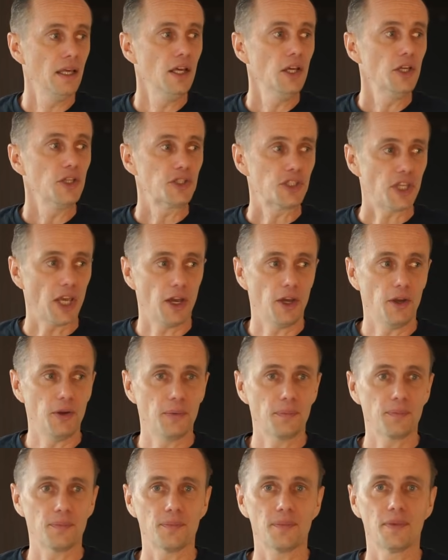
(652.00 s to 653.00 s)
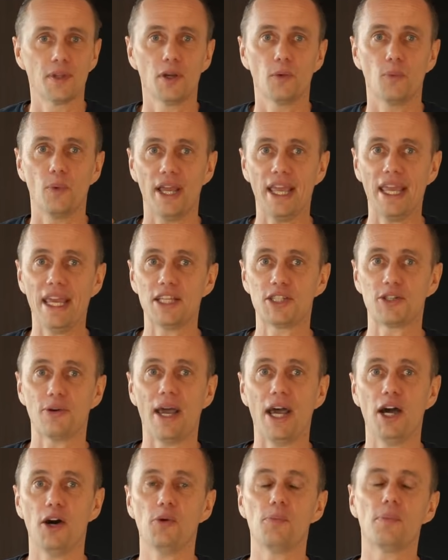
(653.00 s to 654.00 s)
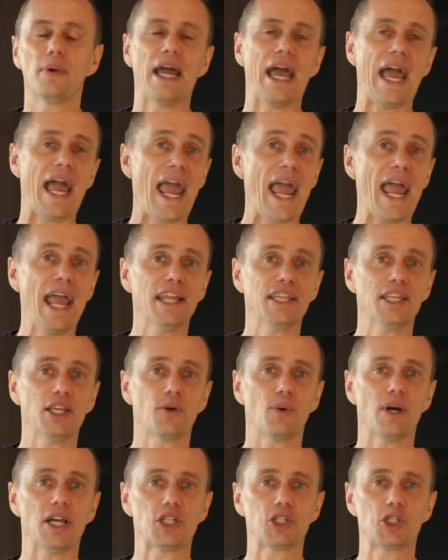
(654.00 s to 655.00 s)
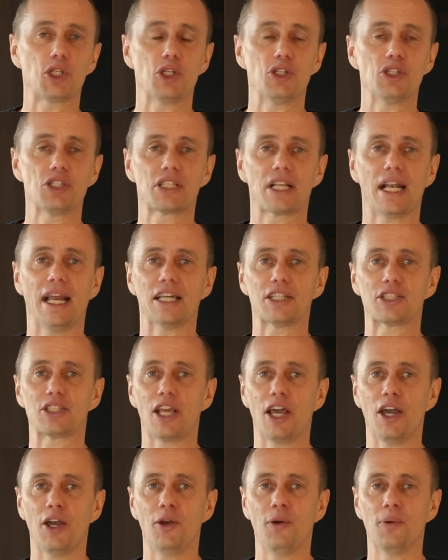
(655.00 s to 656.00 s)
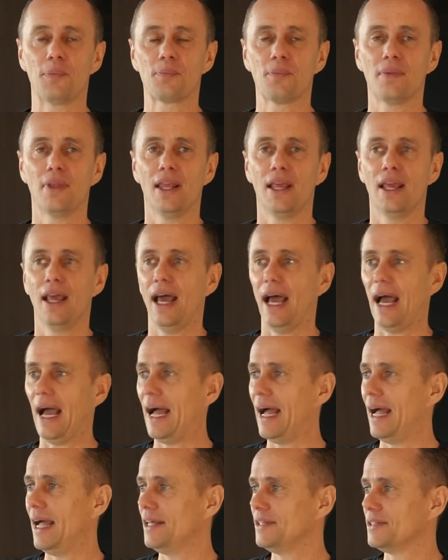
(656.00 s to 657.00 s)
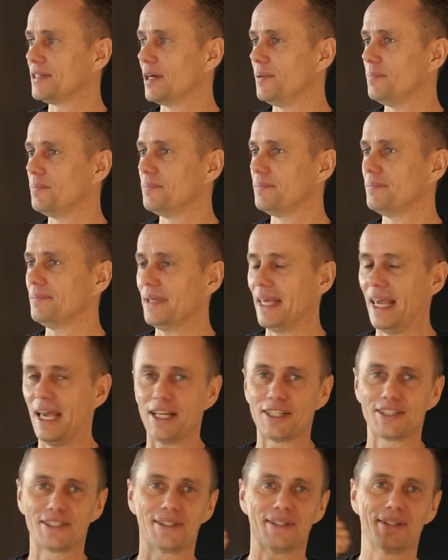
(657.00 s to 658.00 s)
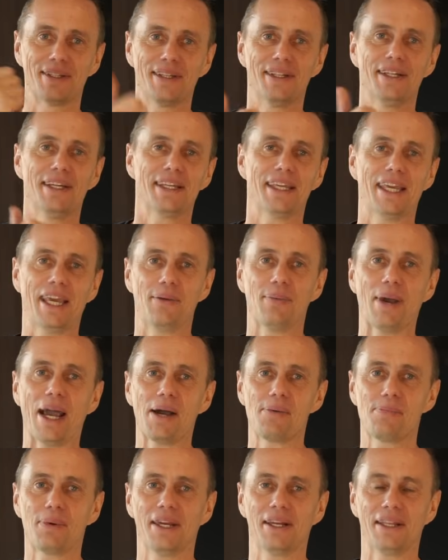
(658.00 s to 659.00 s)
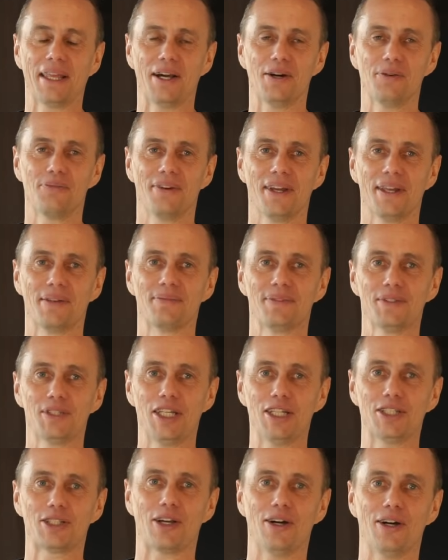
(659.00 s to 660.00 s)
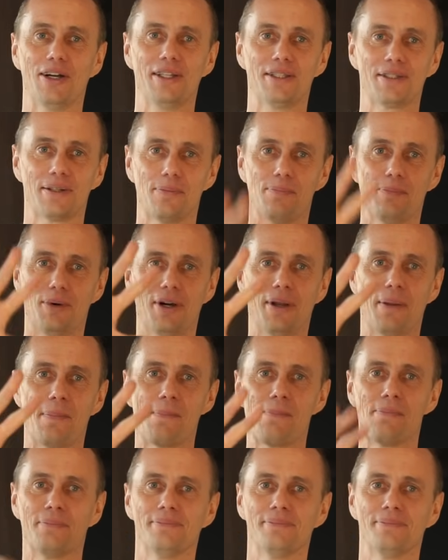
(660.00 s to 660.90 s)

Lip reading: So we're here to help. Any questions, let us know, and yes, keep happy and healthy. Cheers guys, bye.